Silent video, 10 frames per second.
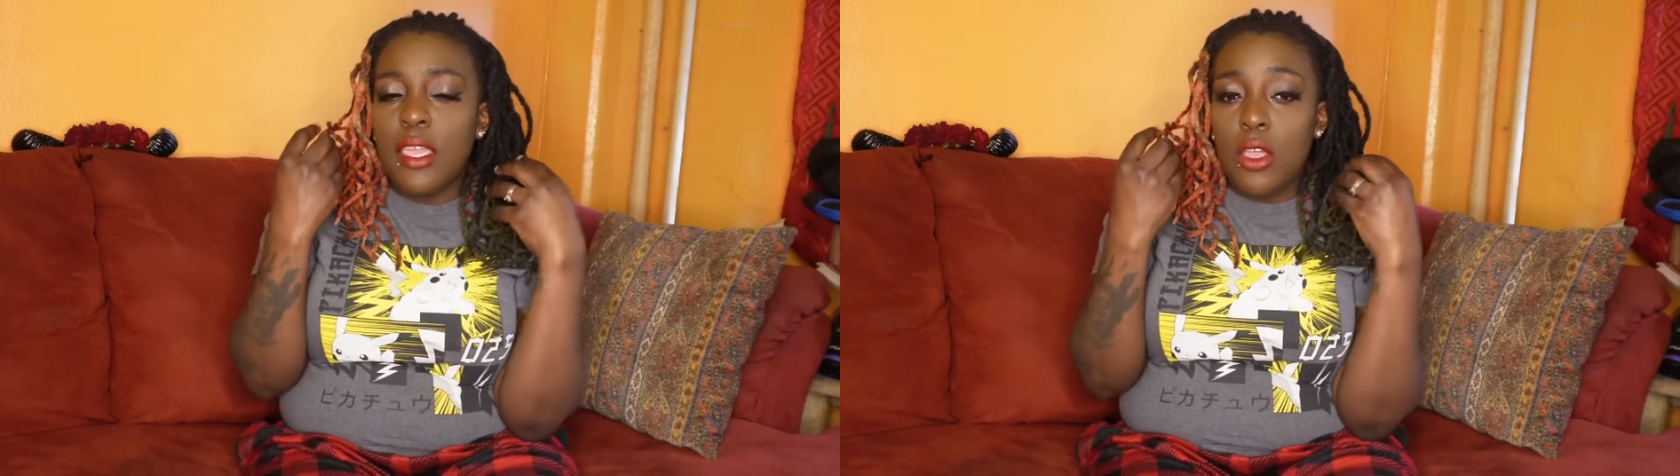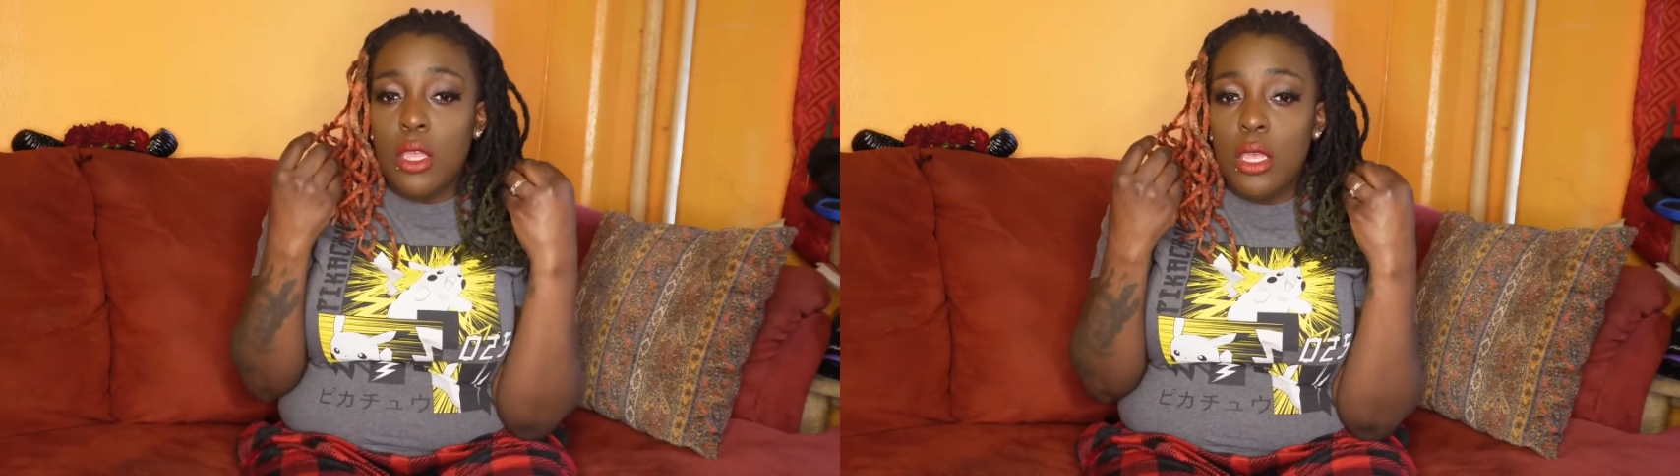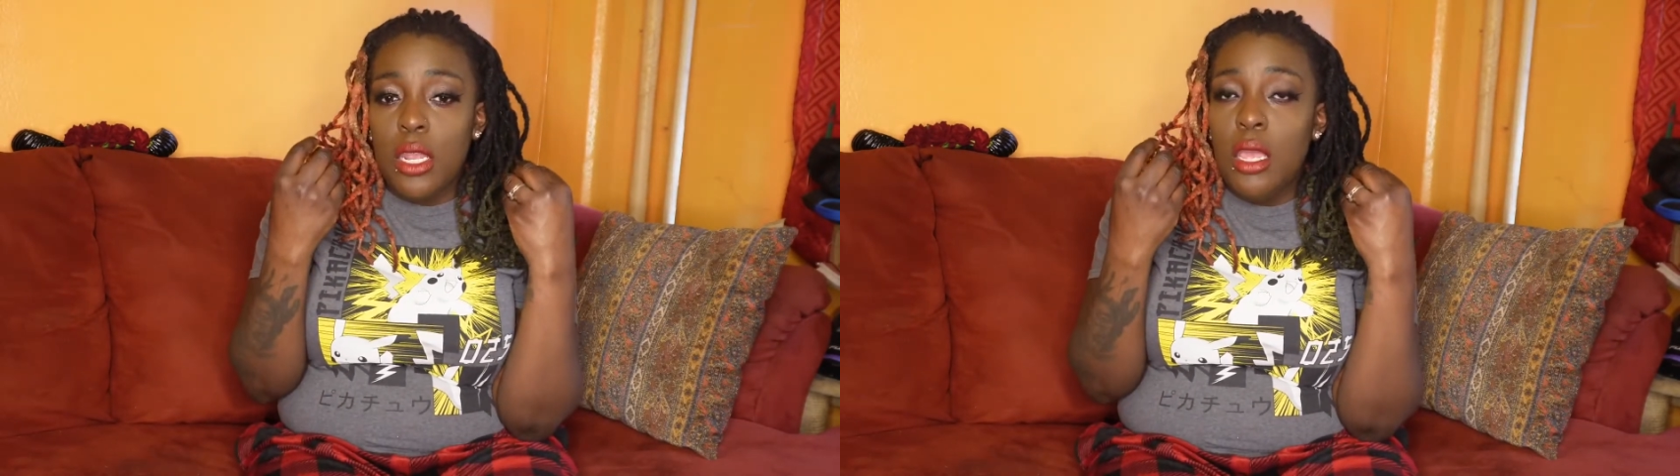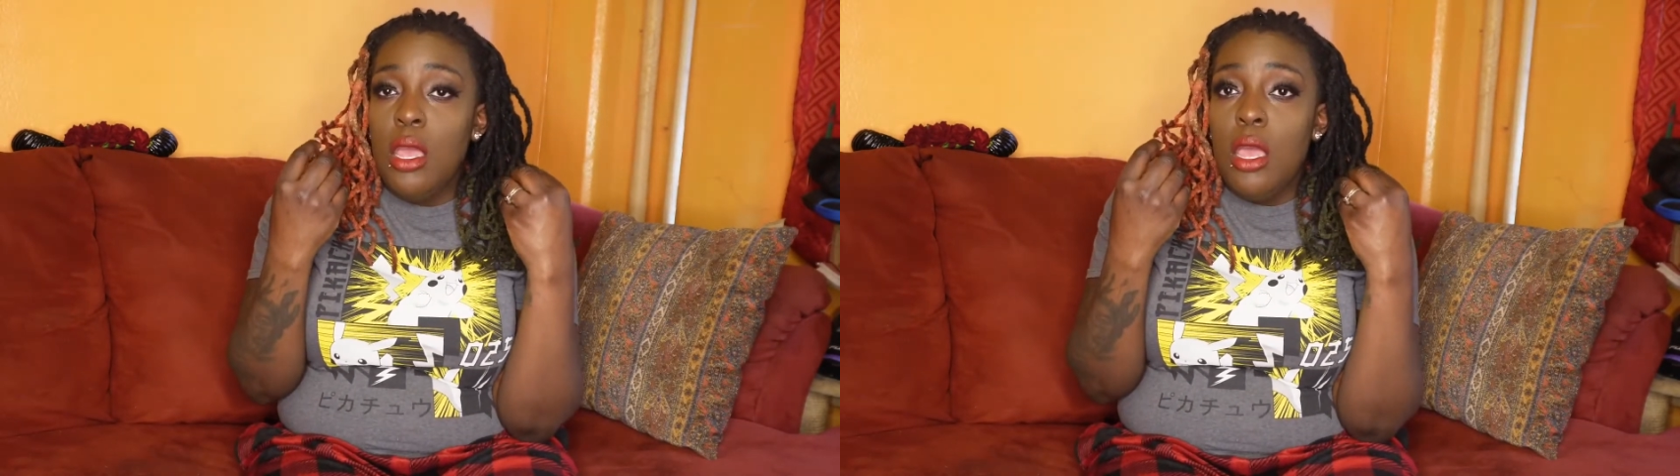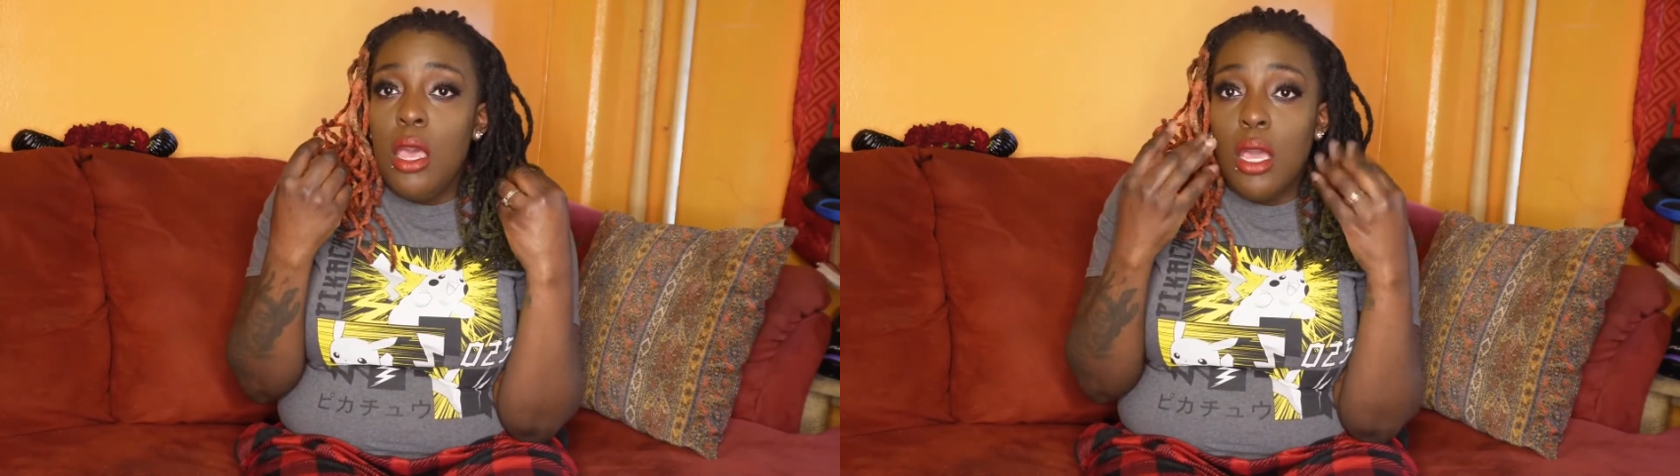a good
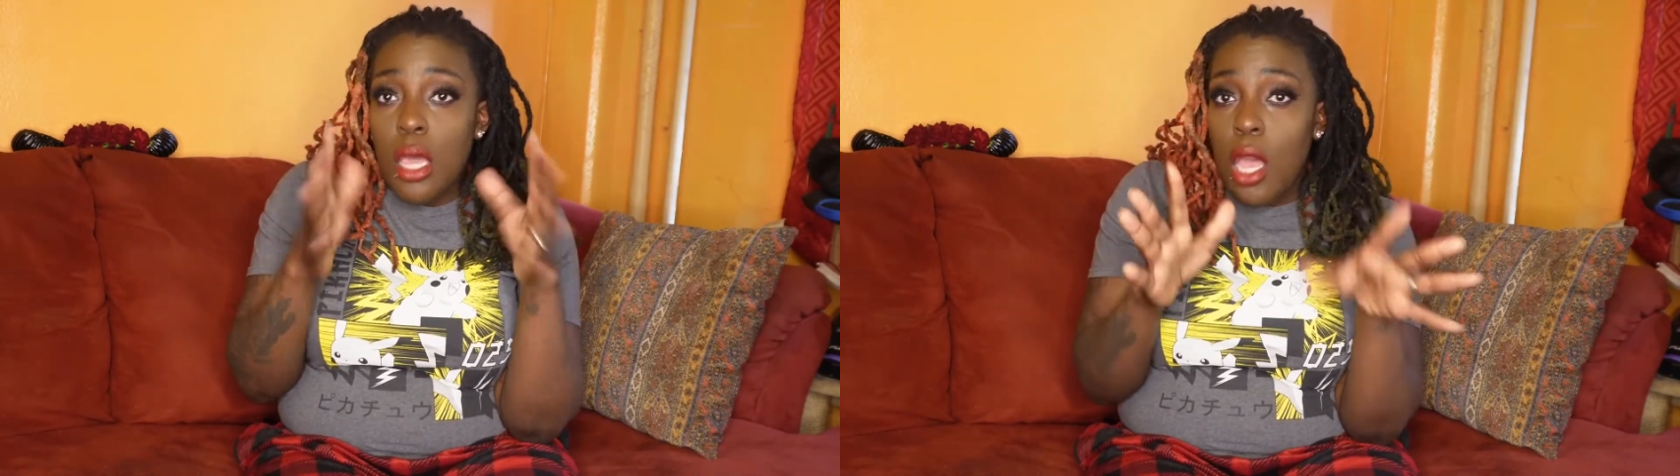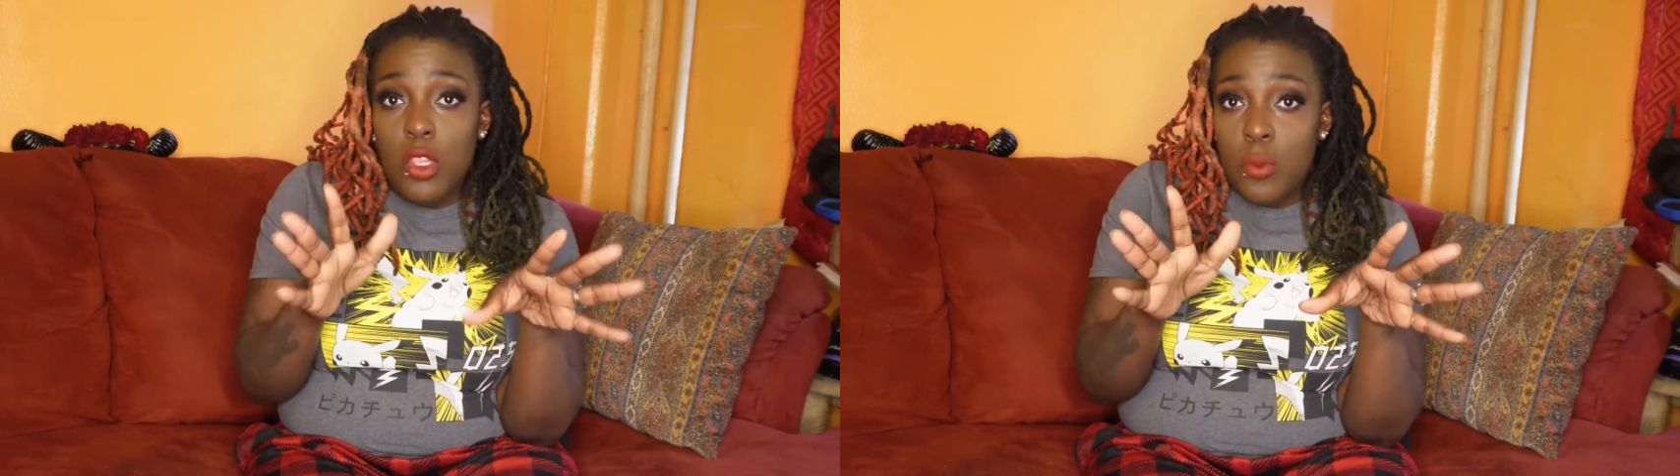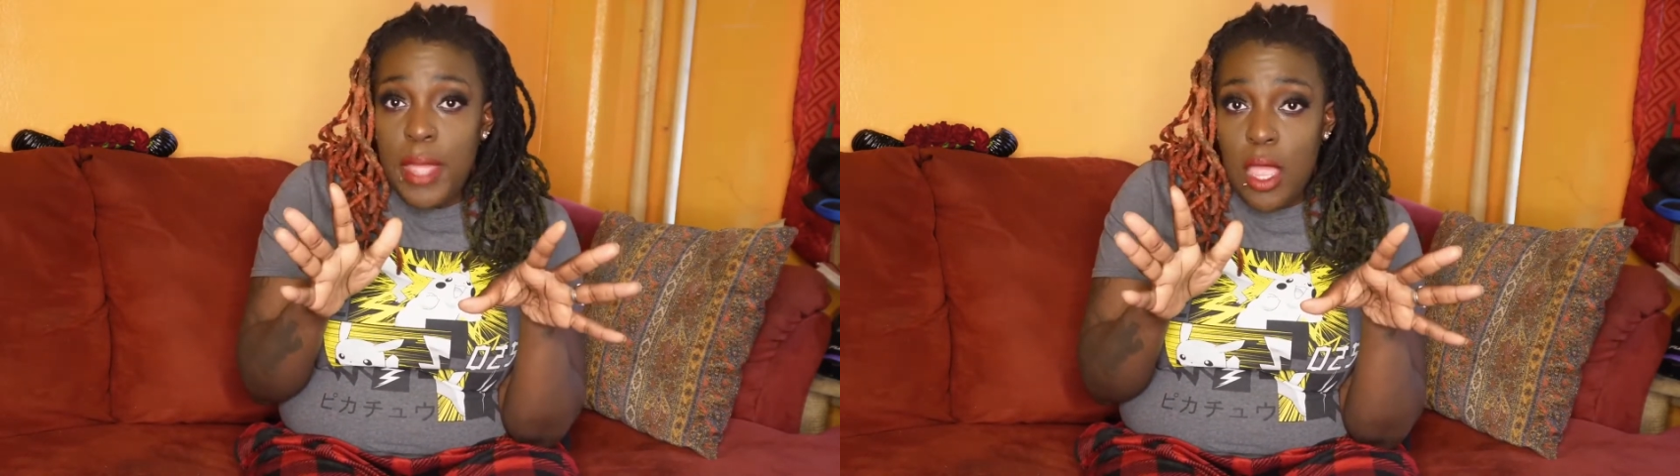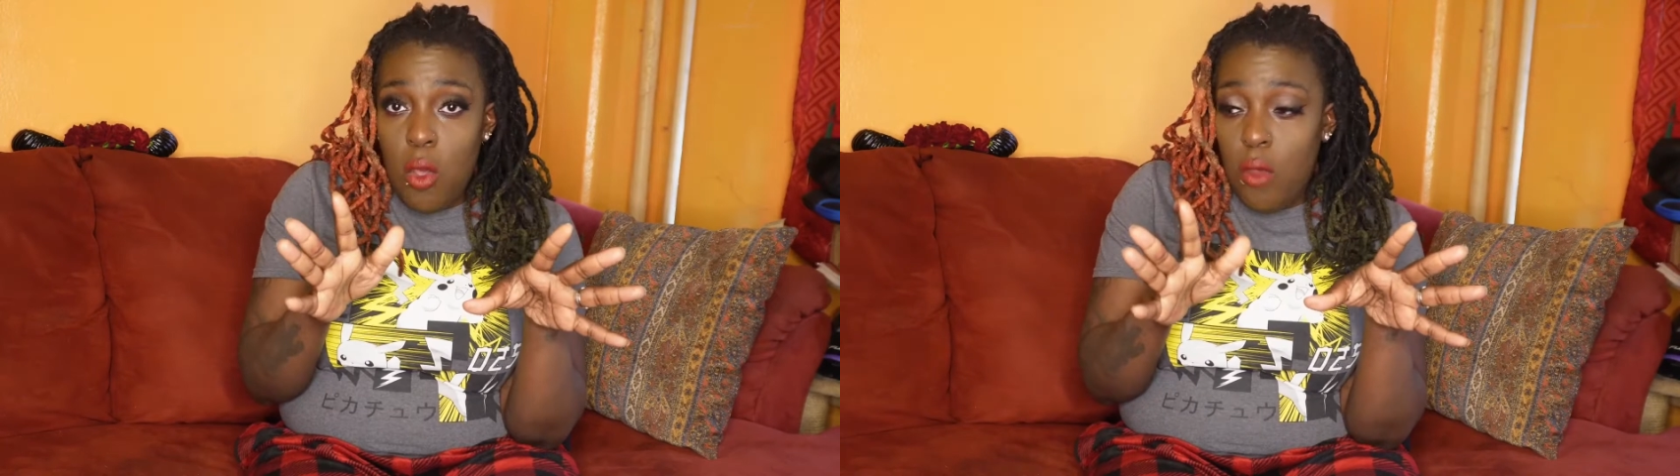color payoff.